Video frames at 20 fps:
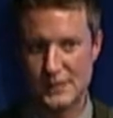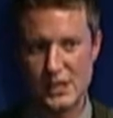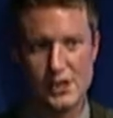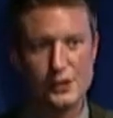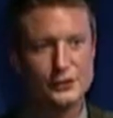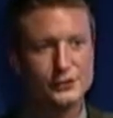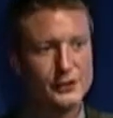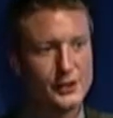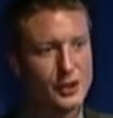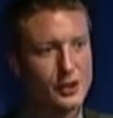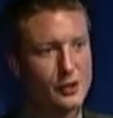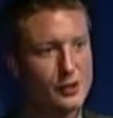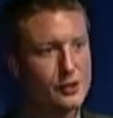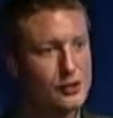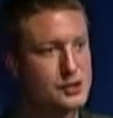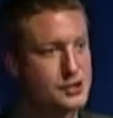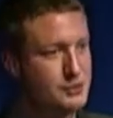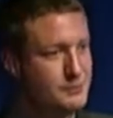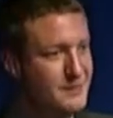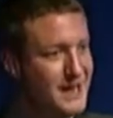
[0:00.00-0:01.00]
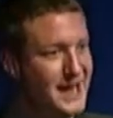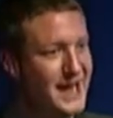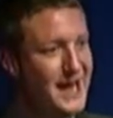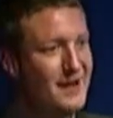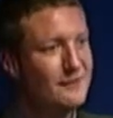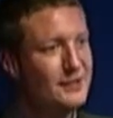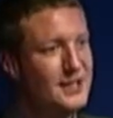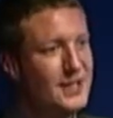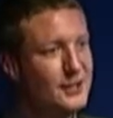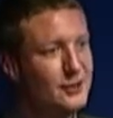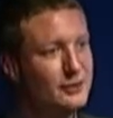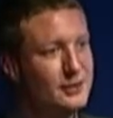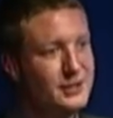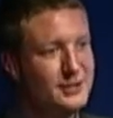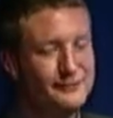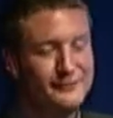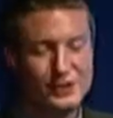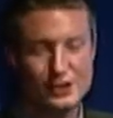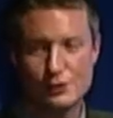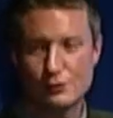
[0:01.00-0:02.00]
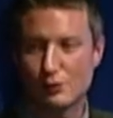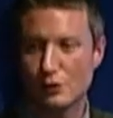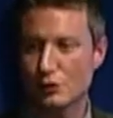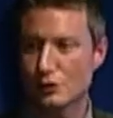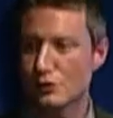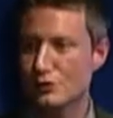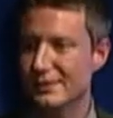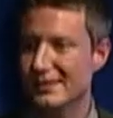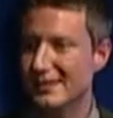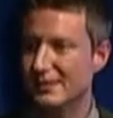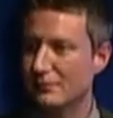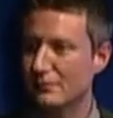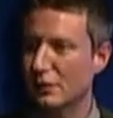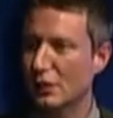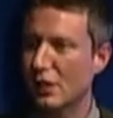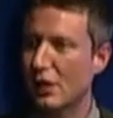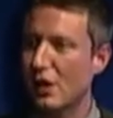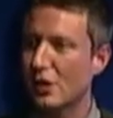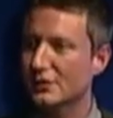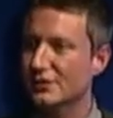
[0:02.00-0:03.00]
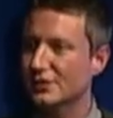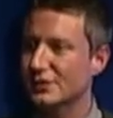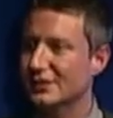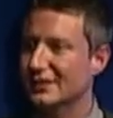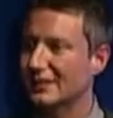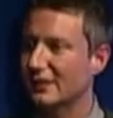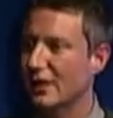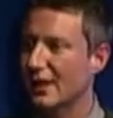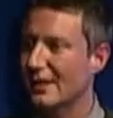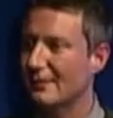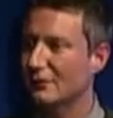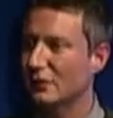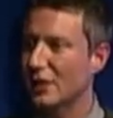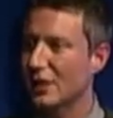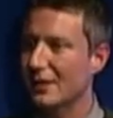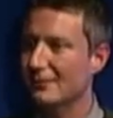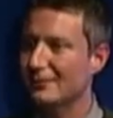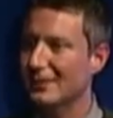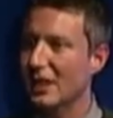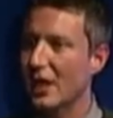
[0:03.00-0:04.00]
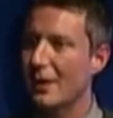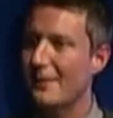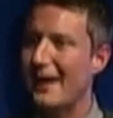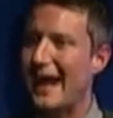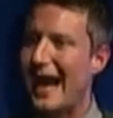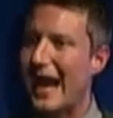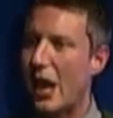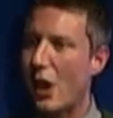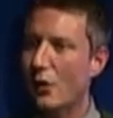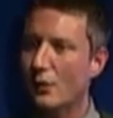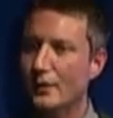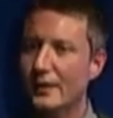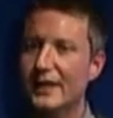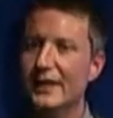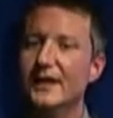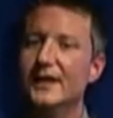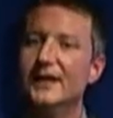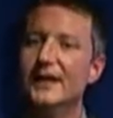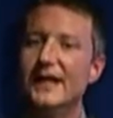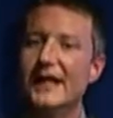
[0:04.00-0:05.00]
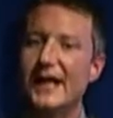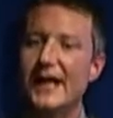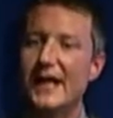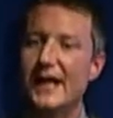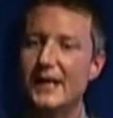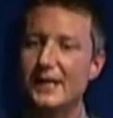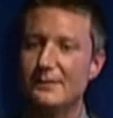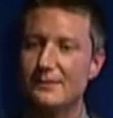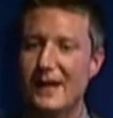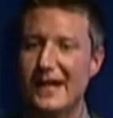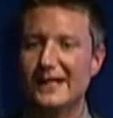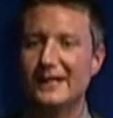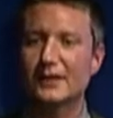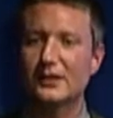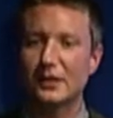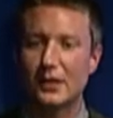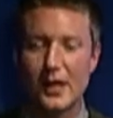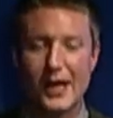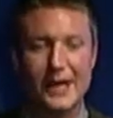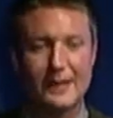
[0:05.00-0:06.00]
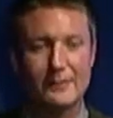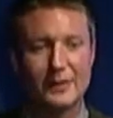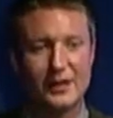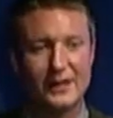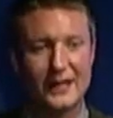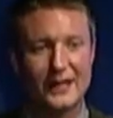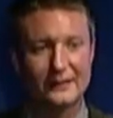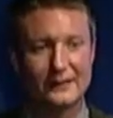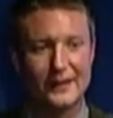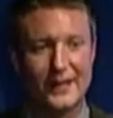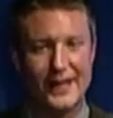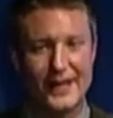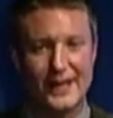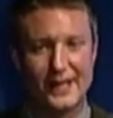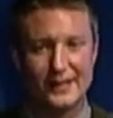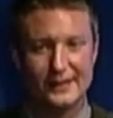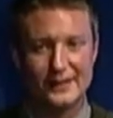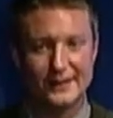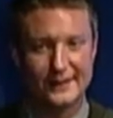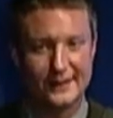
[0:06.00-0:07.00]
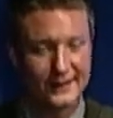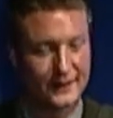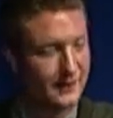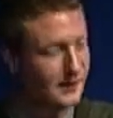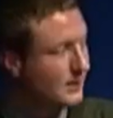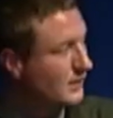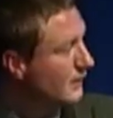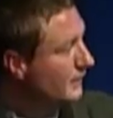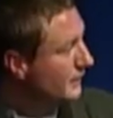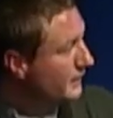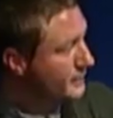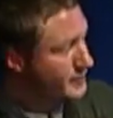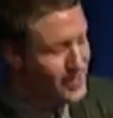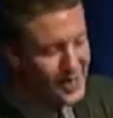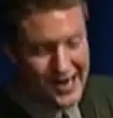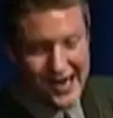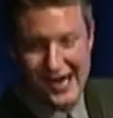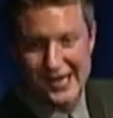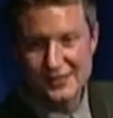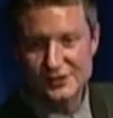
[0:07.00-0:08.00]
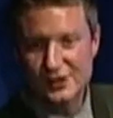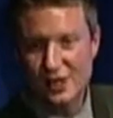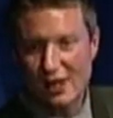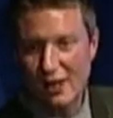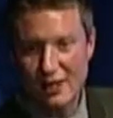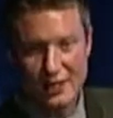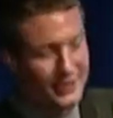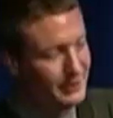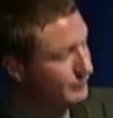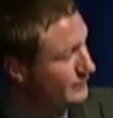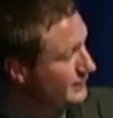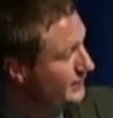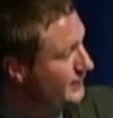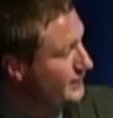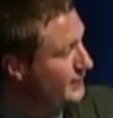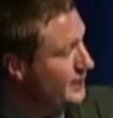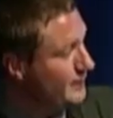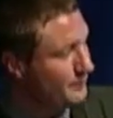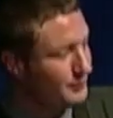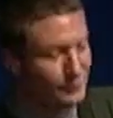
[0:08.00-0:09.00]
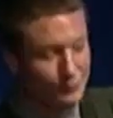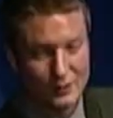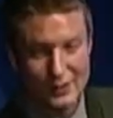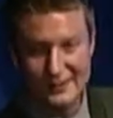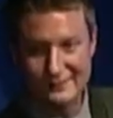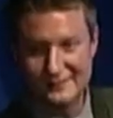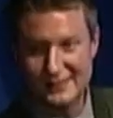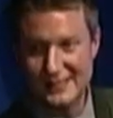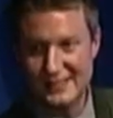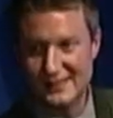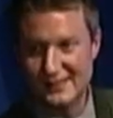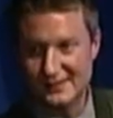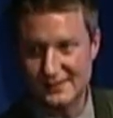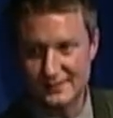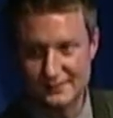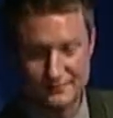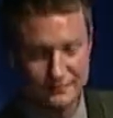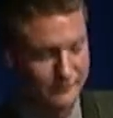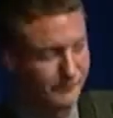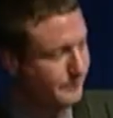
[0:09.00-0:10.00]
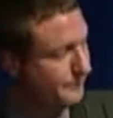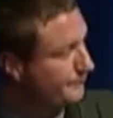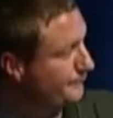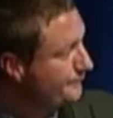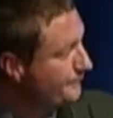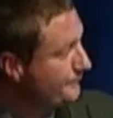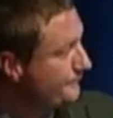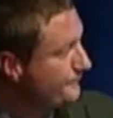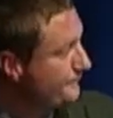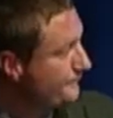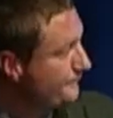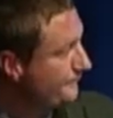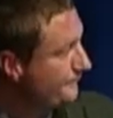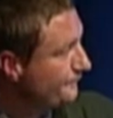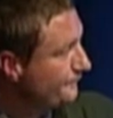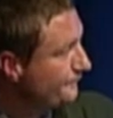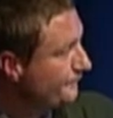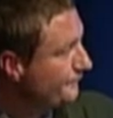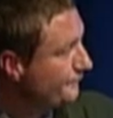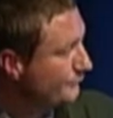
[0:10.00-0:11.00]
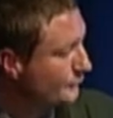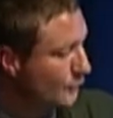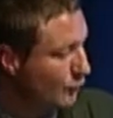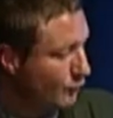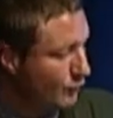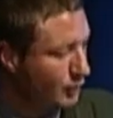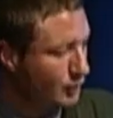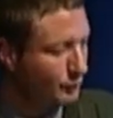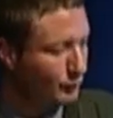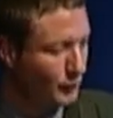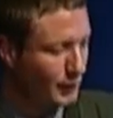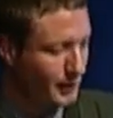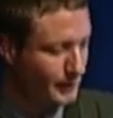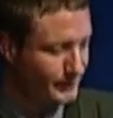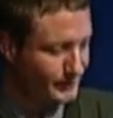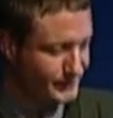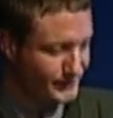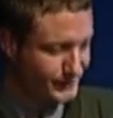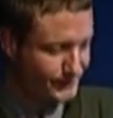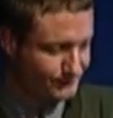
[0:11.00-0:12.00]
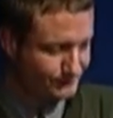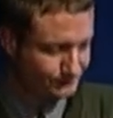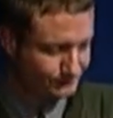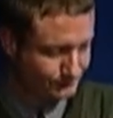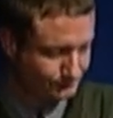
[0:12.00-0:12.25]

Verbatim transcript: So you may have another individual who didn't belong to the claim club come out and make a claim on that land. Odds are he would end up in one of these, or worse.